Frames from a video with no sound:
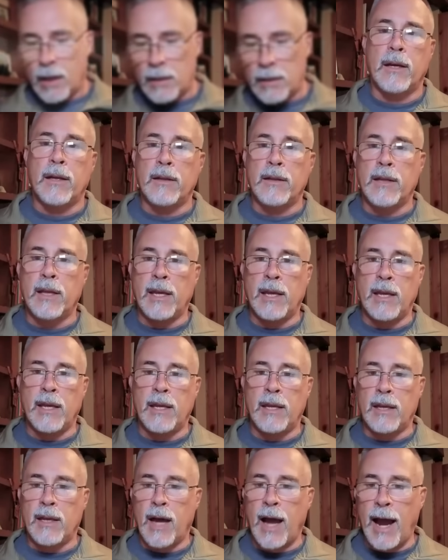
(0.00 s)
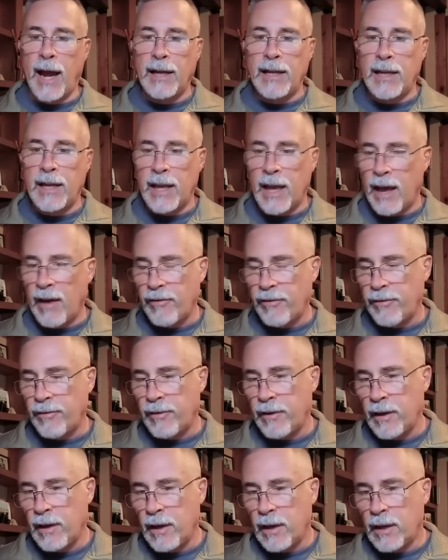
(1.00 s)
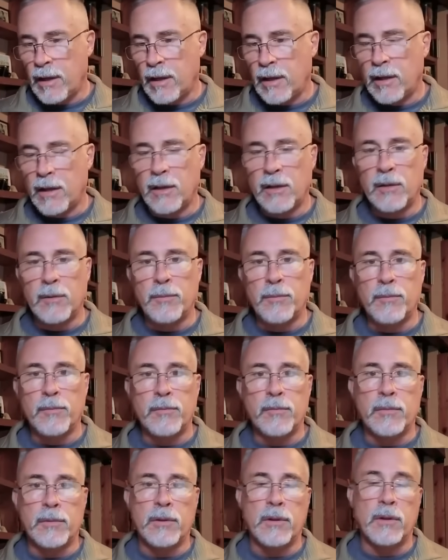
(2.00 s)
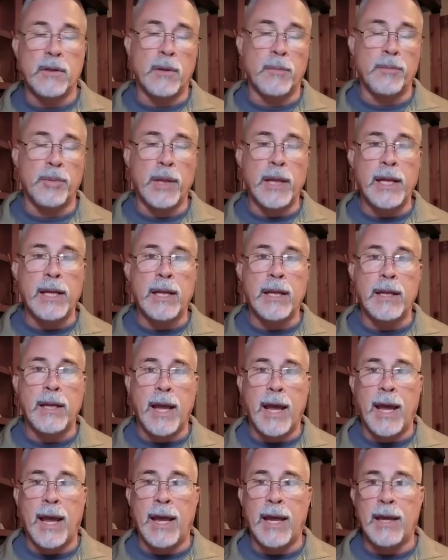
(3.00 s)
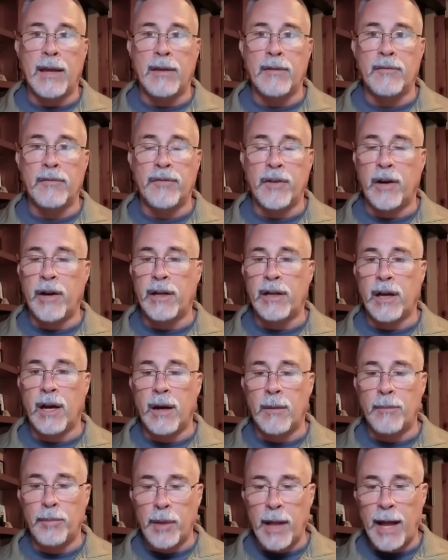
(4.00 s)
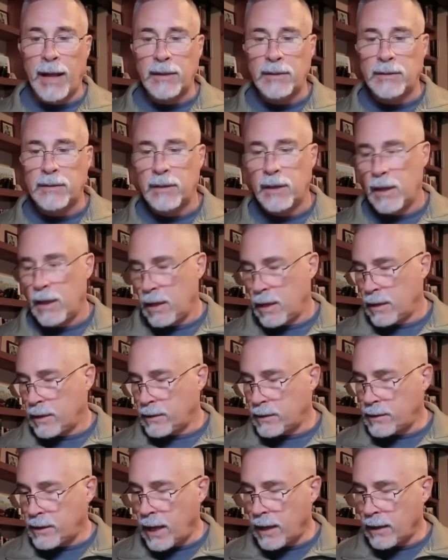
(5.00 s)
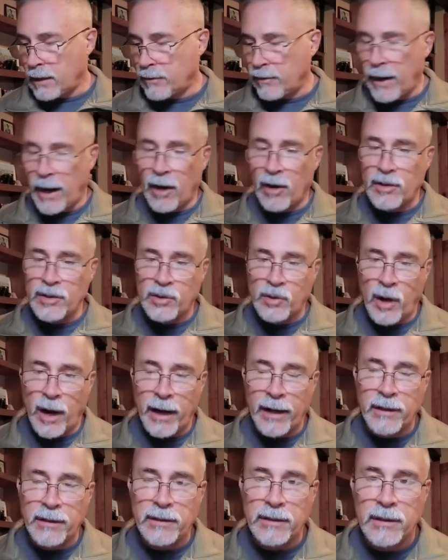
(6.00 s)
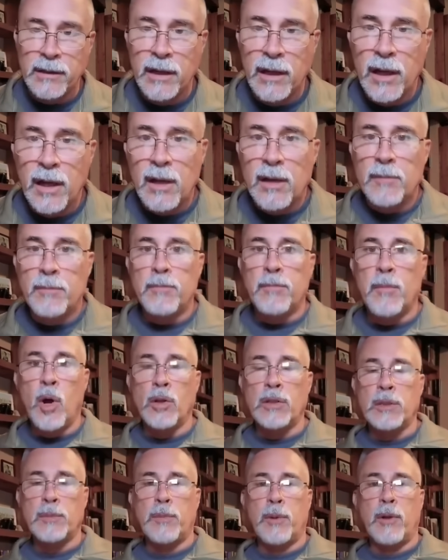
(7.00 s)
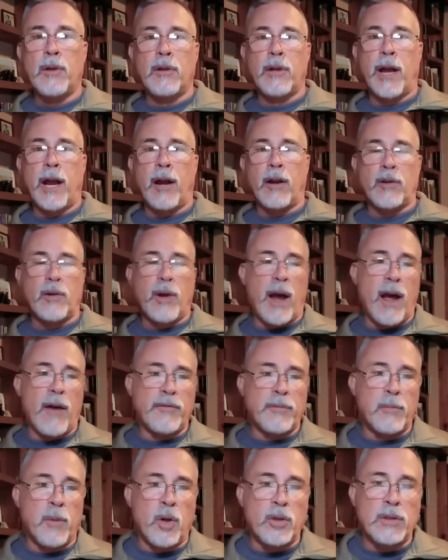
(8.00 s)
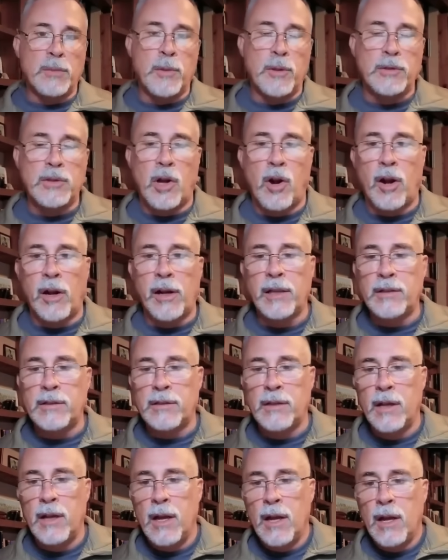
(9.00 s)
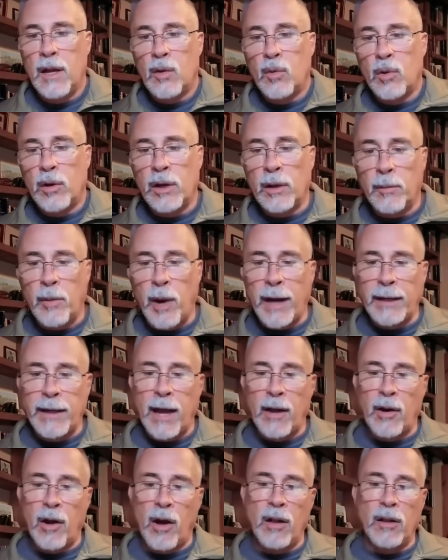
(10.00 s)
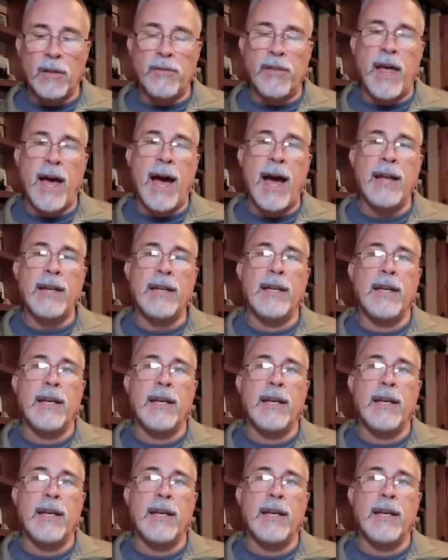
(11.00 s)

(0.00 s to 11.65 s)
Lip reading: The IDF completed a very complex set of airstrikes, multiple aircraft, multiple targets. We're going to break down all of that